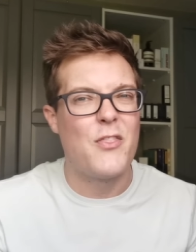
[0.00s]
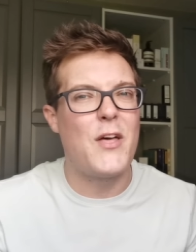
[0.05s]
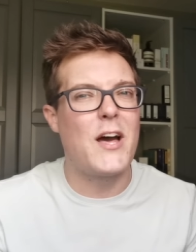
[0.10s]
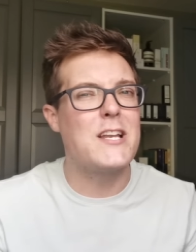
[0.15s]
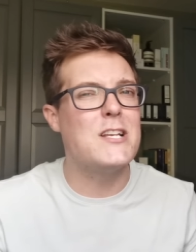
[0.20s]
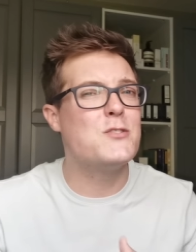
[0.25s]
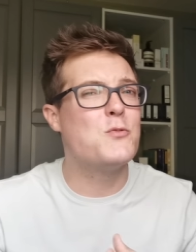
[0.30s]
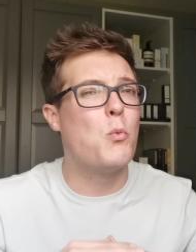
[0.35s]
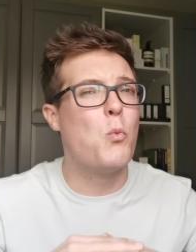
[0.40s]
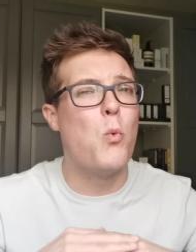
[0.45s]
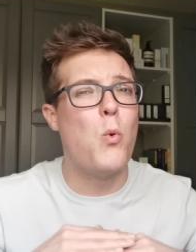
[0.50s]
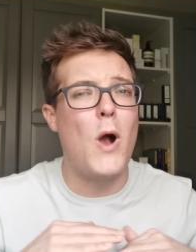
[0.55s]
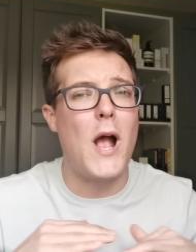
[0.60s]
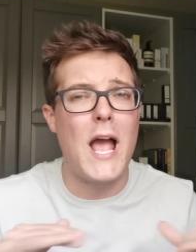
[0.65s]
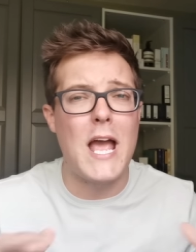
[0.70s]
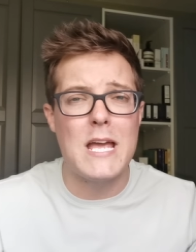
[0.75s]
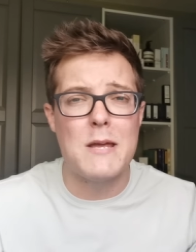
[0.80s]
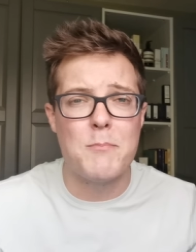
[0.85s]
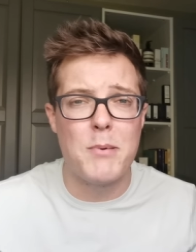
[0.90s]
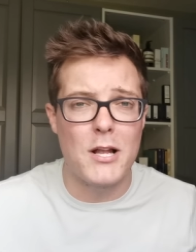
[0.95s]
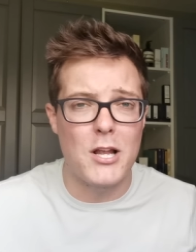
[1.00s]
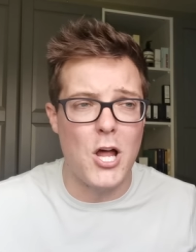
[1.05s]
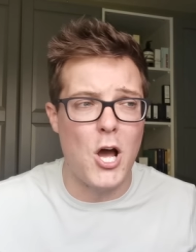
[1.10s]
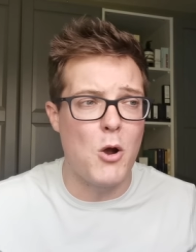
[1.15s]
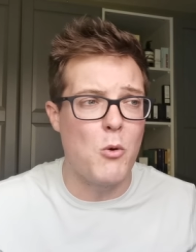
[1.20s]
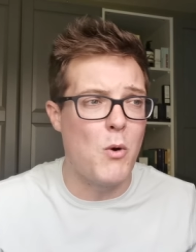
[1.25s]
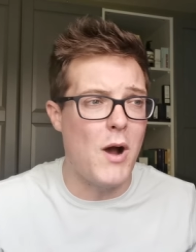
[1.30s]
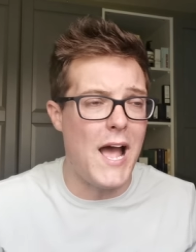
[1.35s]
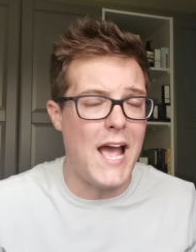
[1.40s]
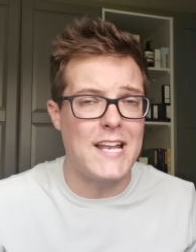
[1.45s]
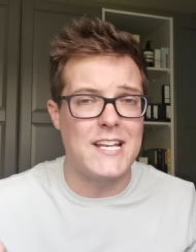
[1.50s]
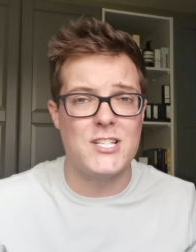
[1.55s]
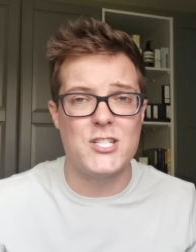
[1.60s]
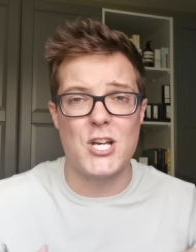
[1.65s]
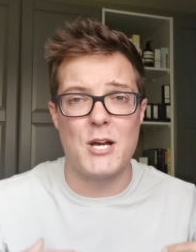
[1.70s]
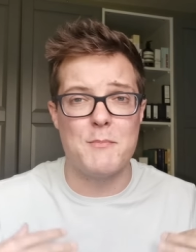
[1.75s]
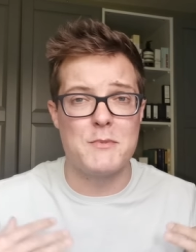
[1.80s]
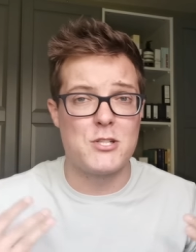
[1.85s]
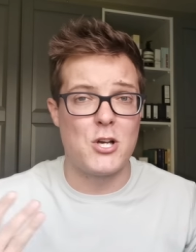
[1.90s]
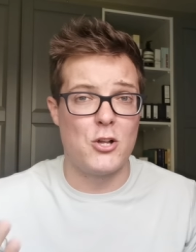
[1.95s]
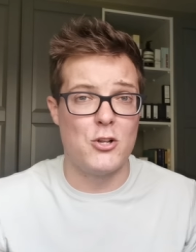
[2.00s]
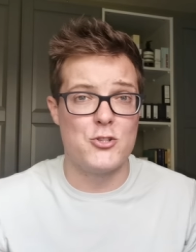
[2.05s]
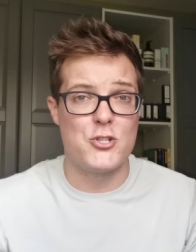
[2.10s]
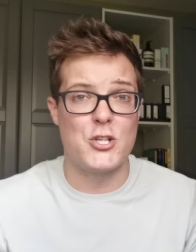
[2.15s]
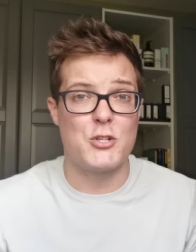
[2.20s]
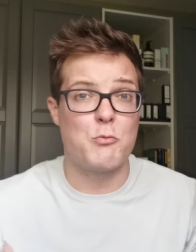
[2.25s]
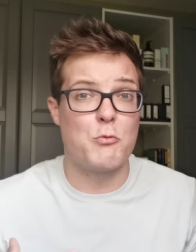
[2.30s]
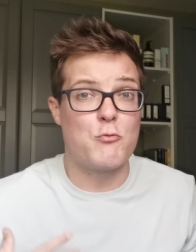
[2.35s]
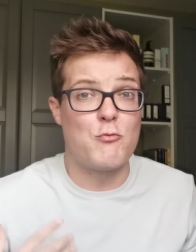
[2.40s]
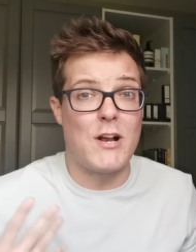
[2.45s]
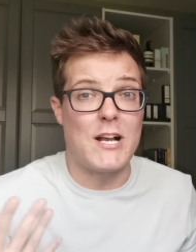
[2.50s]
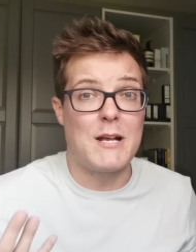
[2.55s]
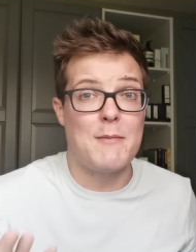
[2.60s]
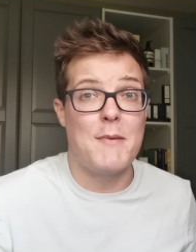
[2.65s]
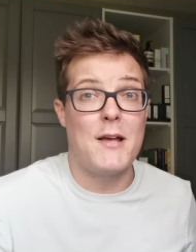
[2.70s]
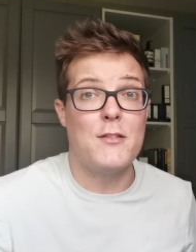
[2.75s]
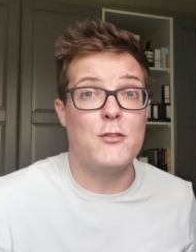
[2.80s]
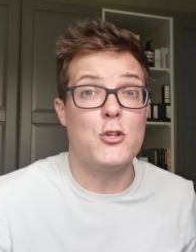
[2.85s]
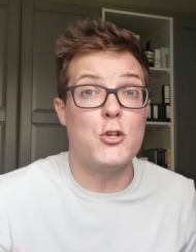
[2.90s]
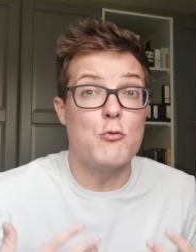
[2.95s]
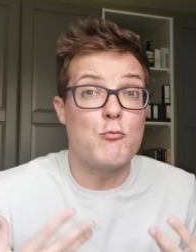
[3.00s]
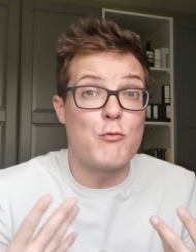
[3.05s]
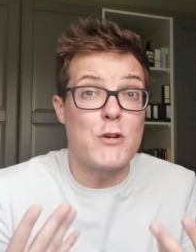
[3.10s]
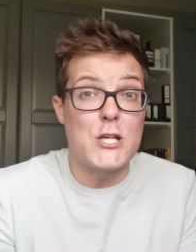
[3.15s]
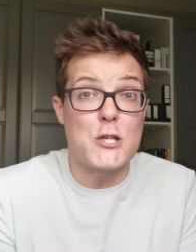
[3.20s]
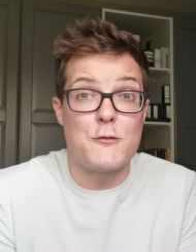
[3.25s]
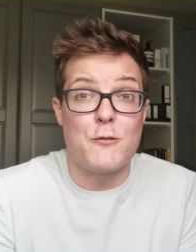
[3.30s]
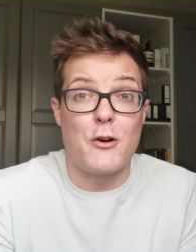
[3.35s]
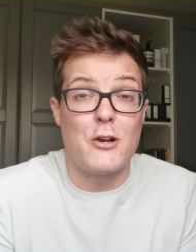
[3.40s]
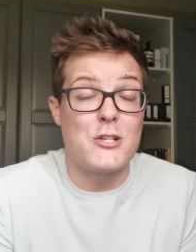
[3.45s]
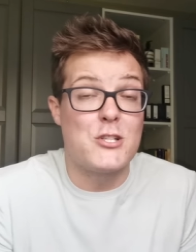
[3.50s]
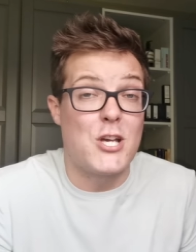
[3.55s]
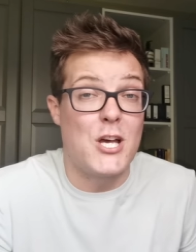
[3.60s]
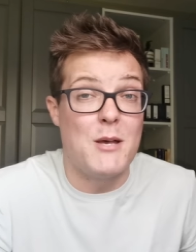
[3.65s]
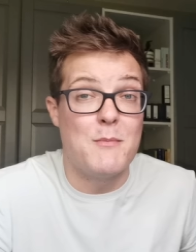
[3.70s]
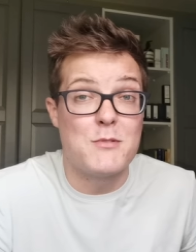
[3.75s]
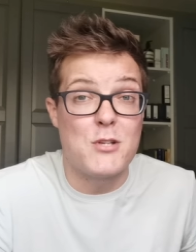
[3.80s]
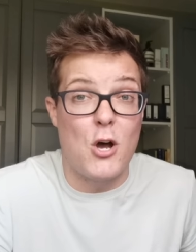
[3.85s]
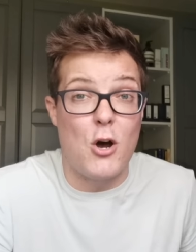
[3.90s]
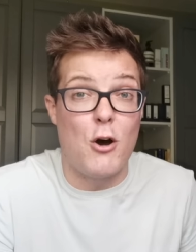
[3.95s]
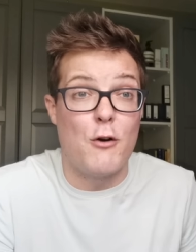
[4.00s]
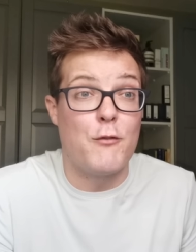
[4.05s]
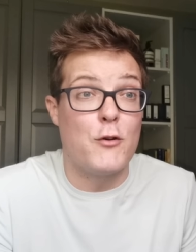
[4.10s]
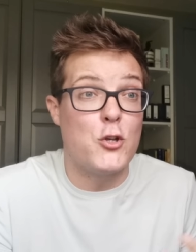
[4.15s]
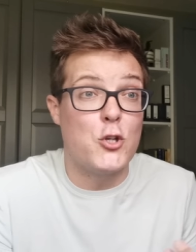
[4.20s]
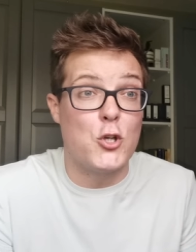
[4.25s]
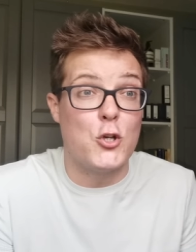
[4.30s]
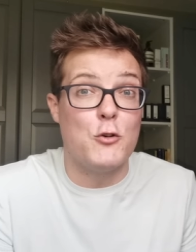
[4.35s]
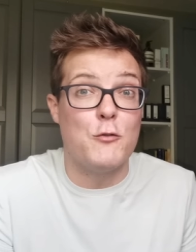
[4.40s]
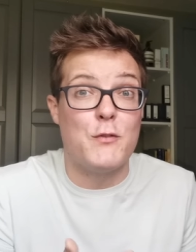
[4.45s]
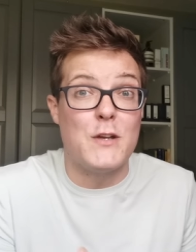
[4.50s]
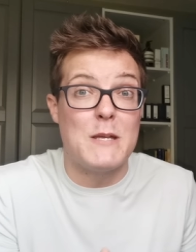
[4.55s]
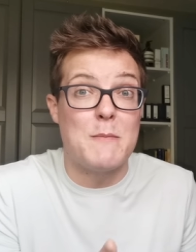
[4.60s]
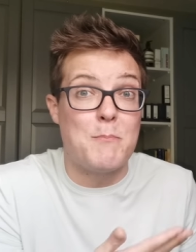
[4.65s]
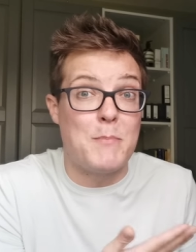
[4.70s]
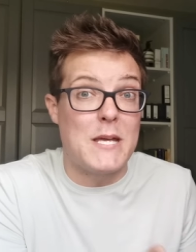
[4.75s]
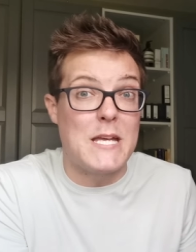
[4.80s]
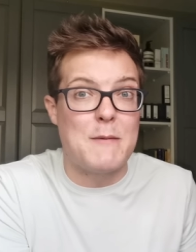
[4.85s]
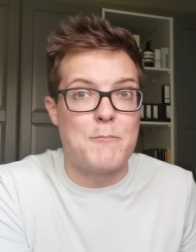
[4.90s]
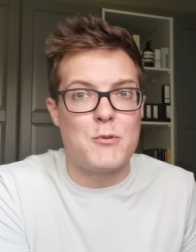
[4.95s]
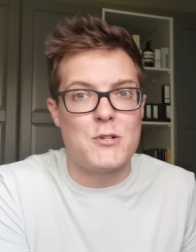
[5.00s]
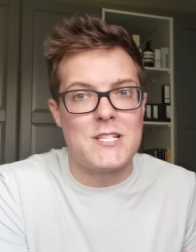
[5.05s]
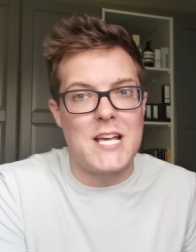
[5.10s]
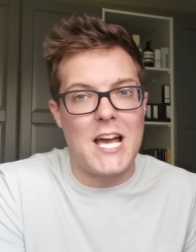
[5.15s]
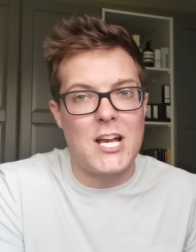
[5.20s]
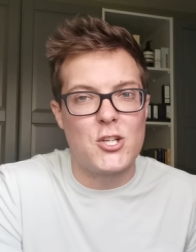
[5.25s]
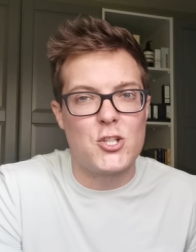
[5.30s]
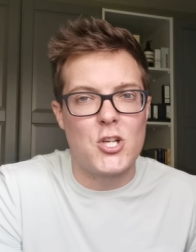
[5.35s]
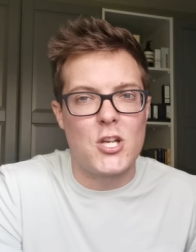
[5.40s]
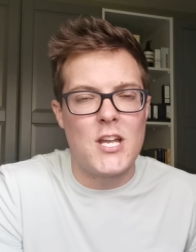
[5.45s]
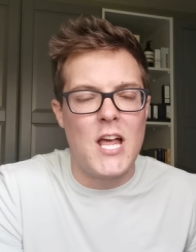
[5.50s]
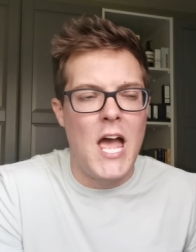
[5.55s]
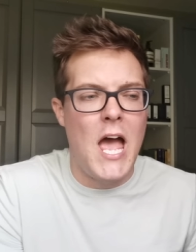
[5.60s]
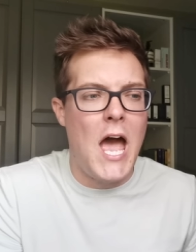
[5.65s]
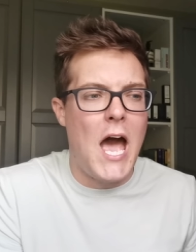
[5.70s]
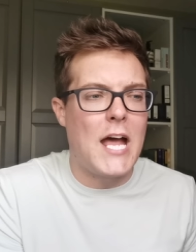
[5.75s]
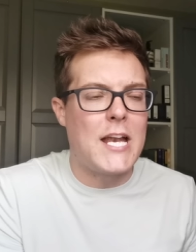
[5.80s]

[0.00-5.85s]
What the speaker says: That is way below what any dermatologist would recommend you reach for in terms of UVB protection,